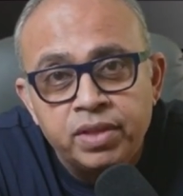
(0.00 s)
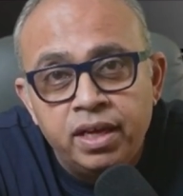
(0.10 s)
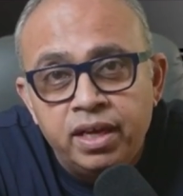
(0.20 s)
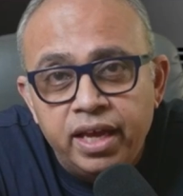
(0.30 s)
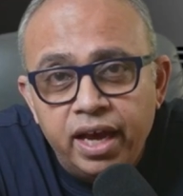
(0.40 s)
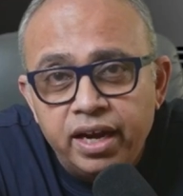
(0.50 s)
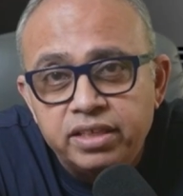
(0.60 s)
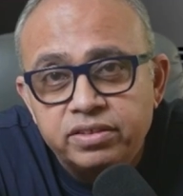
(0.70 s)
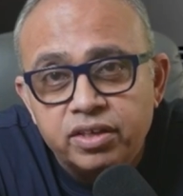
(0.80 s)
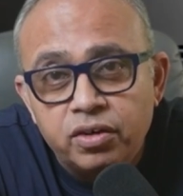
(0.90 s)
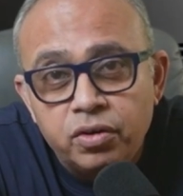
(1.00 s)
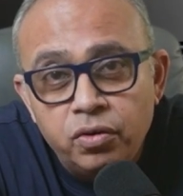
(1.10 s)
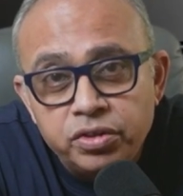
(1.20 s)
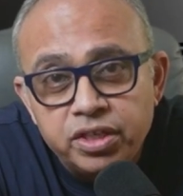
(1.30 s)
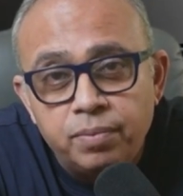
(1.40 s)
ARH is a
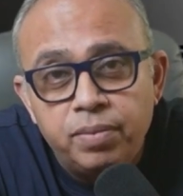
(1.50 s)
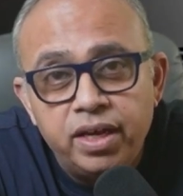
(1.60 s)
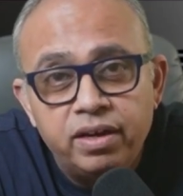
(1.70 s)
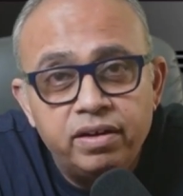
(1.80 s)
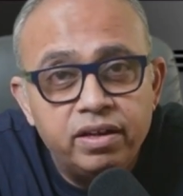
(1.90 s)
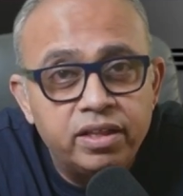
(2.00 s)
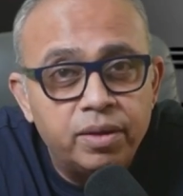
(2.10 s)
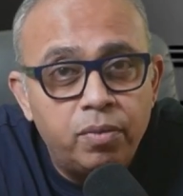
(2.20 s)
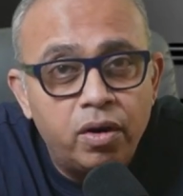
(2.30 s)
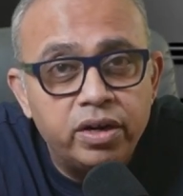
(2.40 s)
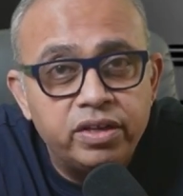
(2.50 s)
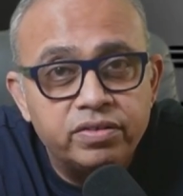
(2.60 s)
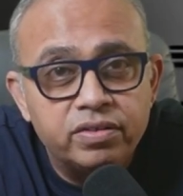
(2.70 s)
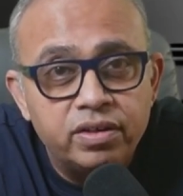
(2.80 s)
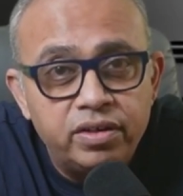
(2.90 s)
crucial player in the
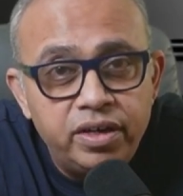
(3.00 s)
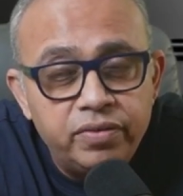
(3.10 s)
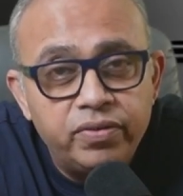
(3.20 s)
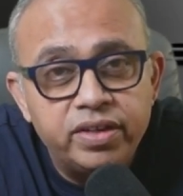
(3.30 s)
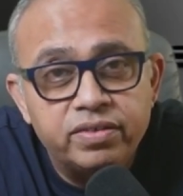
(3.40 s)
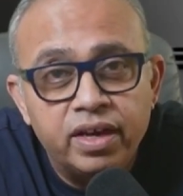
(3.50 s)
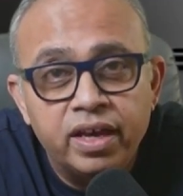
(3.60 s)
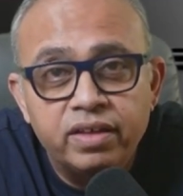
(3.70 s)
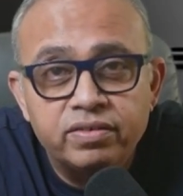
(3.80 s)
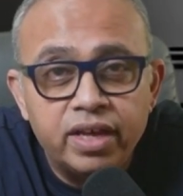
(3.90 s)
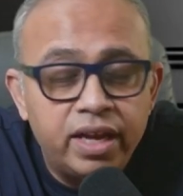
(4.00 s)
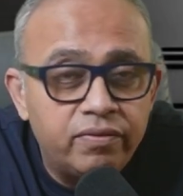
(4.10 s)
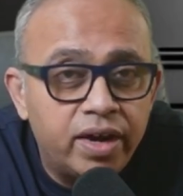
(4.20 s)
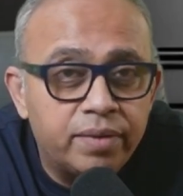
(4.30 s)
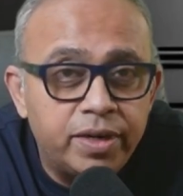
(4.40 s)
body's defense against
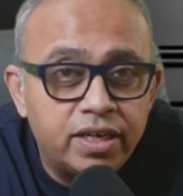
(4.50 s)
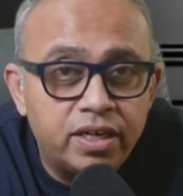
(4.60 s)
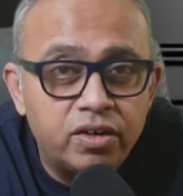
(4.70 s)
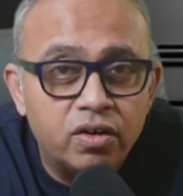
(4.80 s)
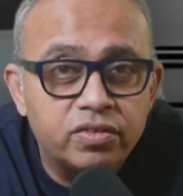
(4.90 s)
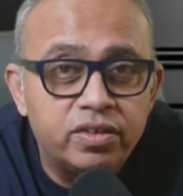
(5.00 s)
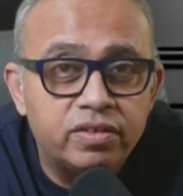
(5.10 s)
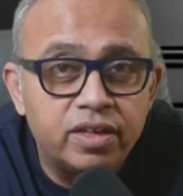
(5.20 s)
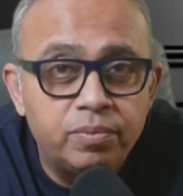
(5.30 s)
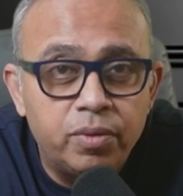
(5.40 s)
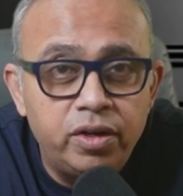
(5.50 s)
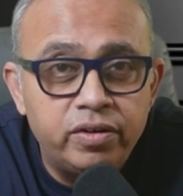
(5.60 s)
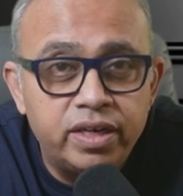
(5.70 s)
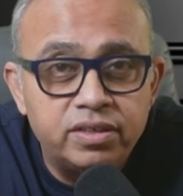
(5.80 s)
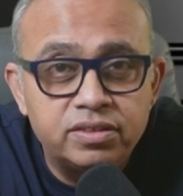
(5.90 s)
environmental toxins and
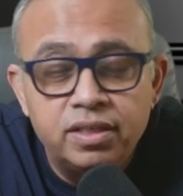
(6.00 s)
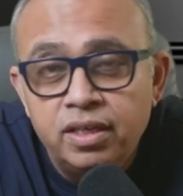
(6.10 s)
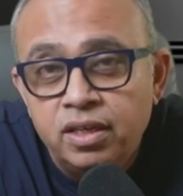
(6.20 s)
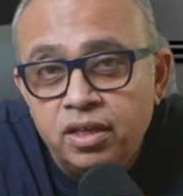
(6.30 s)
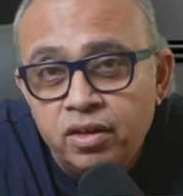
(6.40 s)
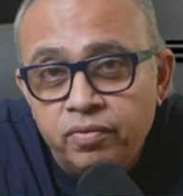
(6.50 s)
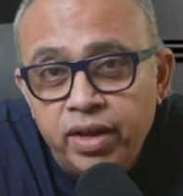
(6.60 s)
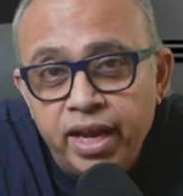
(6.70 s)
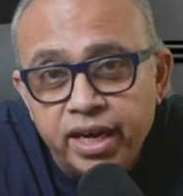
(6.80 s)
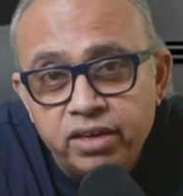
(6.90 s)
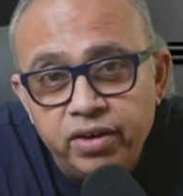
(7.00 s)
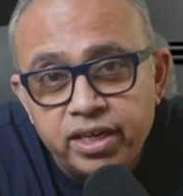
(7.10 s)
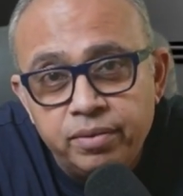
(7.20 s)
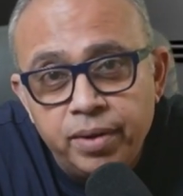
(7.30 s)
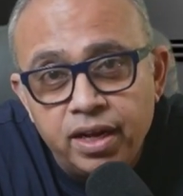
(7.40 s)
pollutants. When
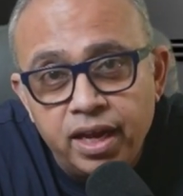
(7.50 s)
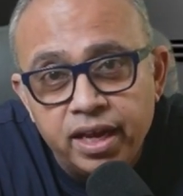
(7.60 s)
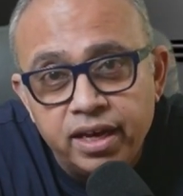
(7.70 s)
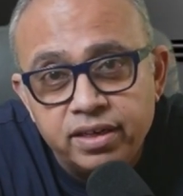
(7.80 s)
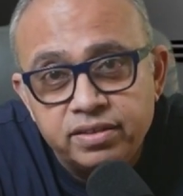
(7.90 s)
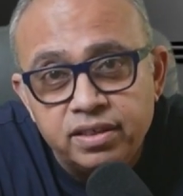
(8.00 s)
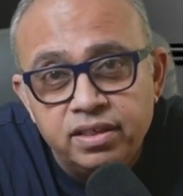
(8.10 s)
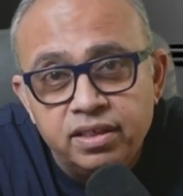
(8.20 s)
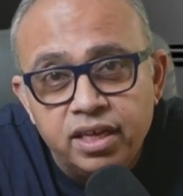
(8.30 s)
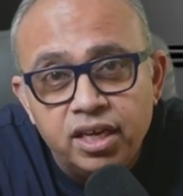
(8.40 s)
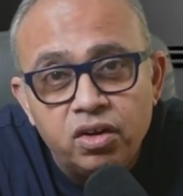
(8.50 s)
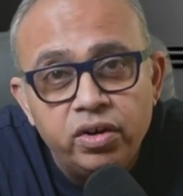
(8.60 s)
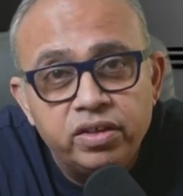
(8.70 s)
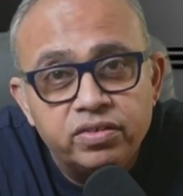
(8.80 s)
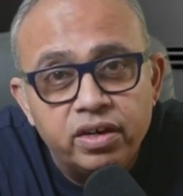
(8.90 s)
activated by ligands,
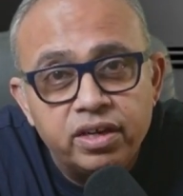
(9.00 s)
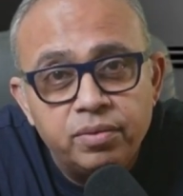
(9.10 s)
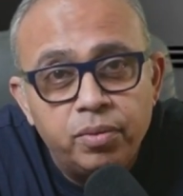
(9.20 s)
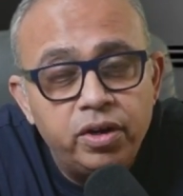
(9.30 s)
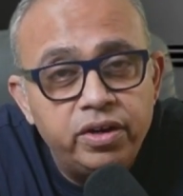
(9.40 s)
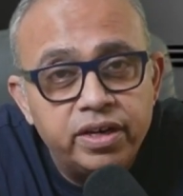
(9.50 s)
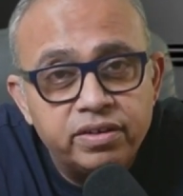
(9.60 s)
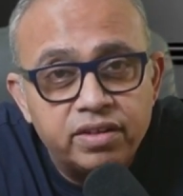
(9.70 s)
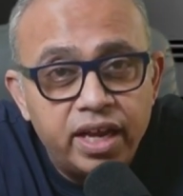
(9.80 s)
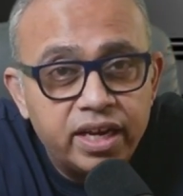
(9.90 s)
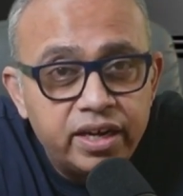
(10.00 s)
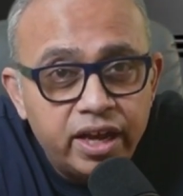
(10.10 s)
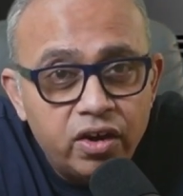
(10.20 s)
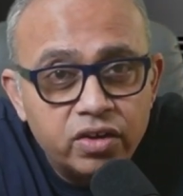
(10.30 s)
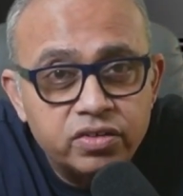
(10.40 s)
including certain pollutants like
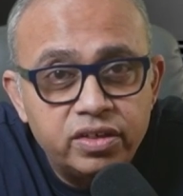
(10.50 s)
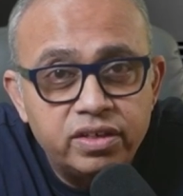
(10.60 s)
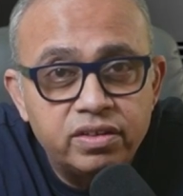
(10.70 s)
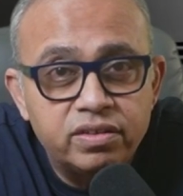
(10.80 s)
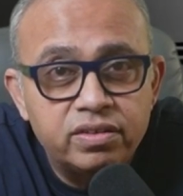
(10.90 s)
dioxins